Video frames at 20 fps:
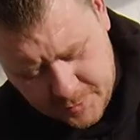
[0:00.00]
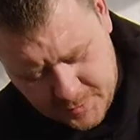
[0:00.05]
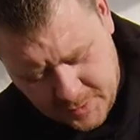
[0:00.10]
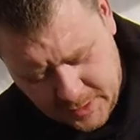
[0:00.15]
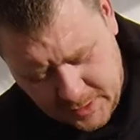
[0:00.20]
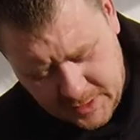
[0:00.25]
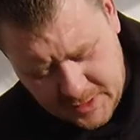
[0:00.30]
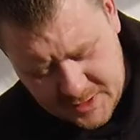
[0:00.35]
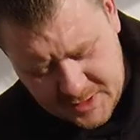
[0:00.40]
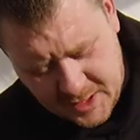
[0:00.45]
as
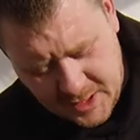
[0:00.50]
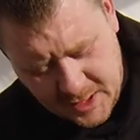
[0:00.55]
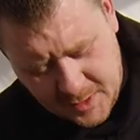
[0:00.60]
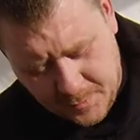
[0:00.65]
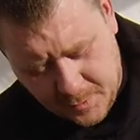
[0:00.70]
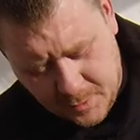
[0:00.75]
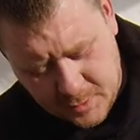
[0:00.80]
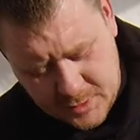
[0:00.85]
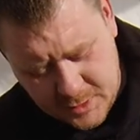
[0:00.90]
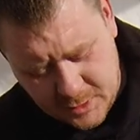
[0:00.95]
well, this
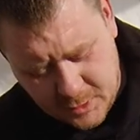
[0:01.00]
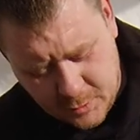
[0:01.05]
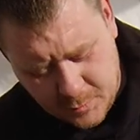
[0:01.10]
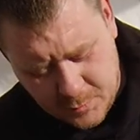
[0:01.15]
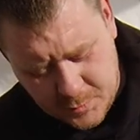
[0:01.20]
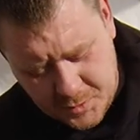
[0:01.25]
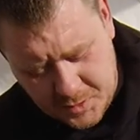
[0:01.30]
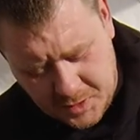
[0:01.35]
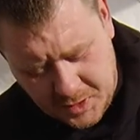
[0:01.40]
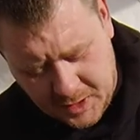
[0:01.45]
gearbox, it
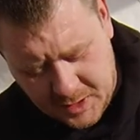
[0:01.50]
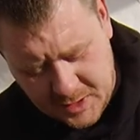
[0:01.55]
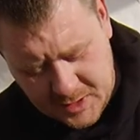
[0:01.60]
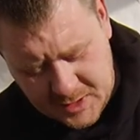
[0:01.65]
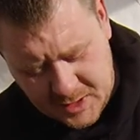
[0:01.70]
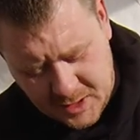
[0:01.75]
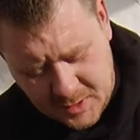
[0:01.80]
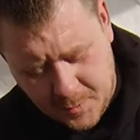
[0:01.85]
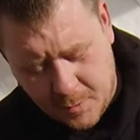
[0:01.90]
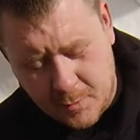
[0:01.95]
comes with a
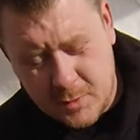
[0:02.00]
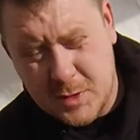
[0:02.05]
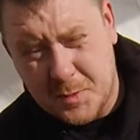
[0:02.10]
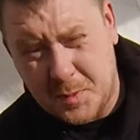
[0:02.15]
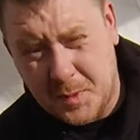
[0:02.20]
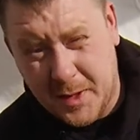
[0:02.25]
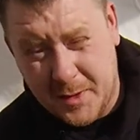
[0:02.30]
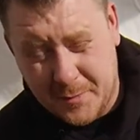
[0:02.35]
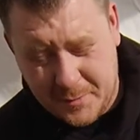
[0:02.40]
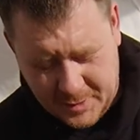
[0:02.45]
HD motor
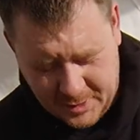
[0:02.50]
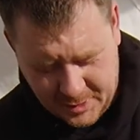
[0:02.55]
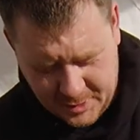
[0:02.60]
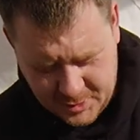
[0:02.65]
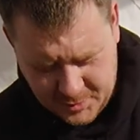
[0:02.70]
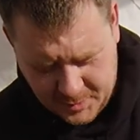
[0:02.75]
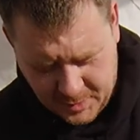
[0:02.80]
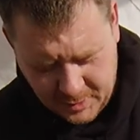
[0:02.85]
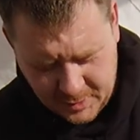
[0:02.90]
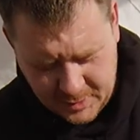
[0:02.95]
plate with it
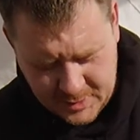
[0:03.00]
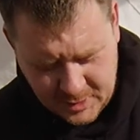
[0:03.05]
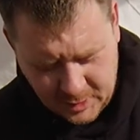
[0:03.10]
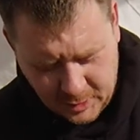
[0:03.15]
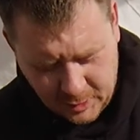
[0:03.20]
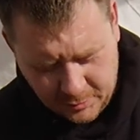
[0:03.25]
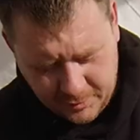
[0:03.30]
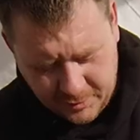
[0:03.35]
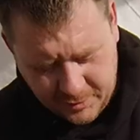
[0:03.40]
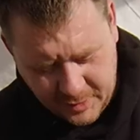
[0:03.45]
as well. It's a
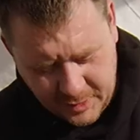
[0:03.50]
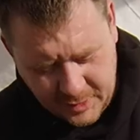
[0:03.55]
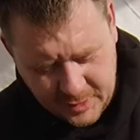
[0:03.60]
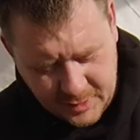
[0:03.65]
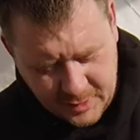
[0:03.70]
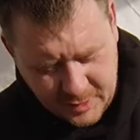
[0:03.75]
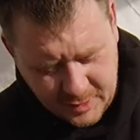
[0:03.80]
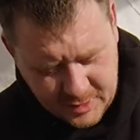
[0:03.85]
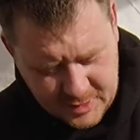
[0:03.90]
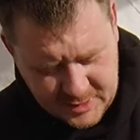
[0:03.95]
lot thicker
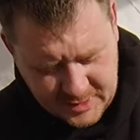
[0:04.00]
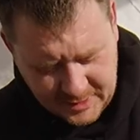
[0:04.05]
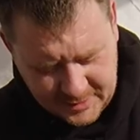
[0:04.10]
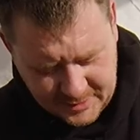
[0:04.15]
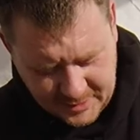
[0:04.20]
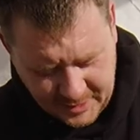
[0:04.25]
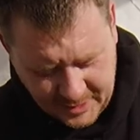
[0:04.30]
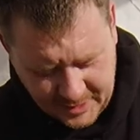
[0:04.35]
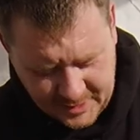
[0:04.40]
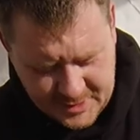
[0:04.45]
than the
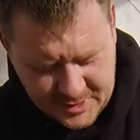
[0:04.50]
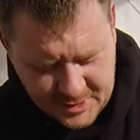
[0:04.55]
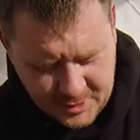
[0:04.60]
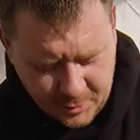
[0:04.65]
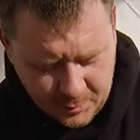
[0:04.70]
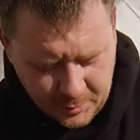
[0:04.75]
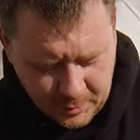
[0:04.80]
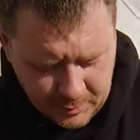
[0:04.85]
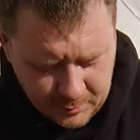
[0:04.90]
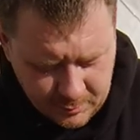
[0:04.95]
standard
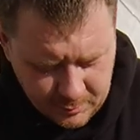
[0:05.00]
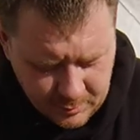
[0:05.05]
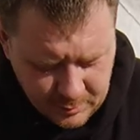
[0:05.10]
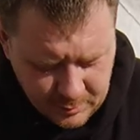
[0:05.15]
Axial one.